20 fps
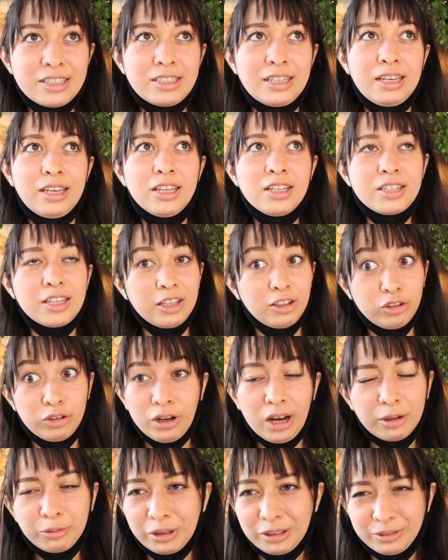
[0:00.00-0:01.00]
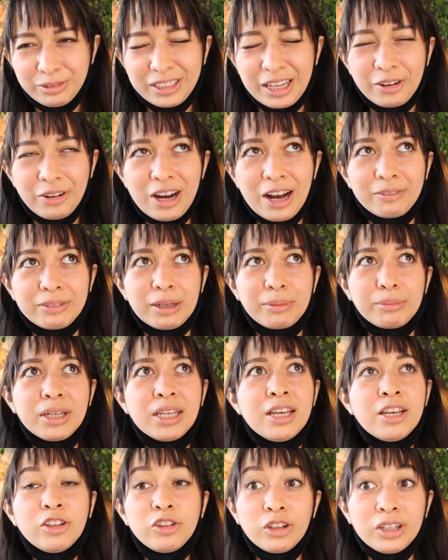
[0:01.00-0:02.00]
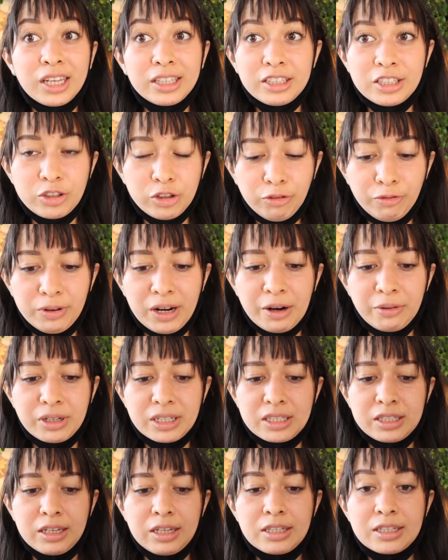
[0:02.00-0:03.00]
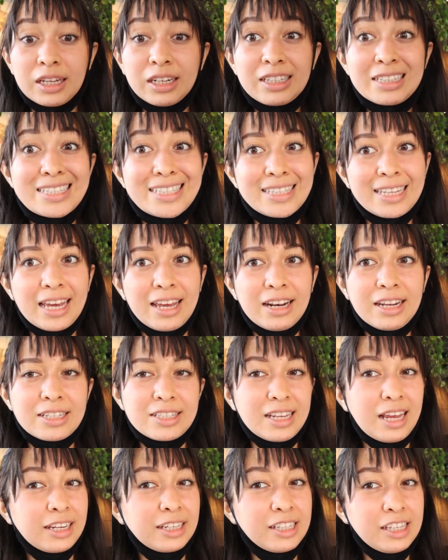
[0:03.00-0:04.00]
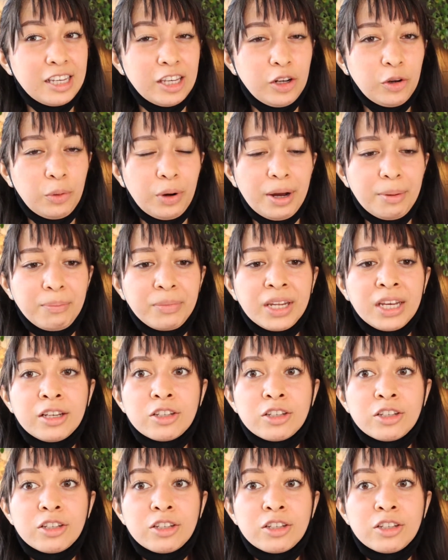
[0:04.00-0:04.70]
seeds and well, they don't have them. Don't get the sunflower seeds and instead let's add quinoa.